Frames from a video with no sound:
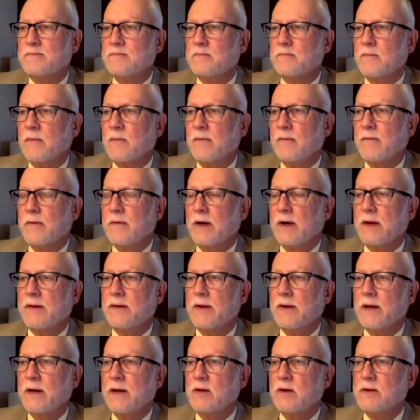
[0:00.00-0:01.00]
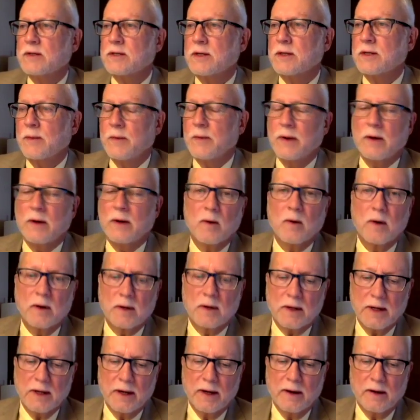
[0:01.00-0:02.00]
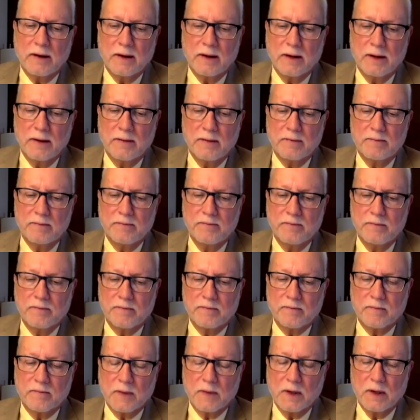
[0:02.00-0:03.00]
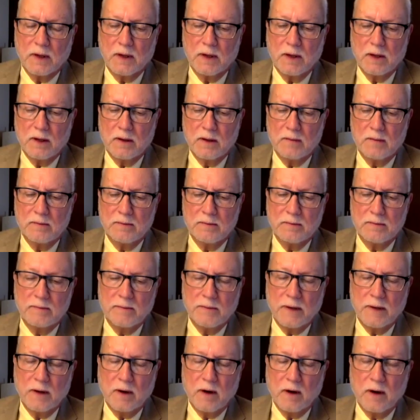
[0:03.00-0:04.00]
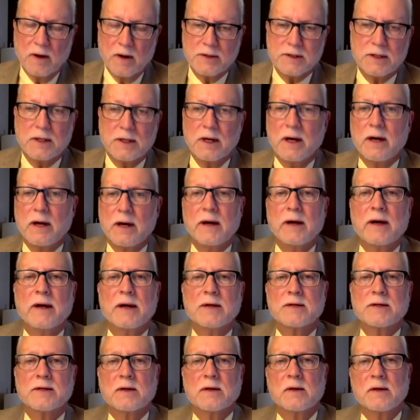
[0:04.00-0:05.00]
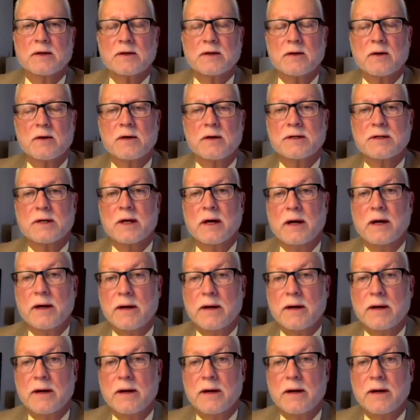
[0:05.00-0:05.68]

very thing you see being worked out in the Aristeia, Aeschylus Aristeia.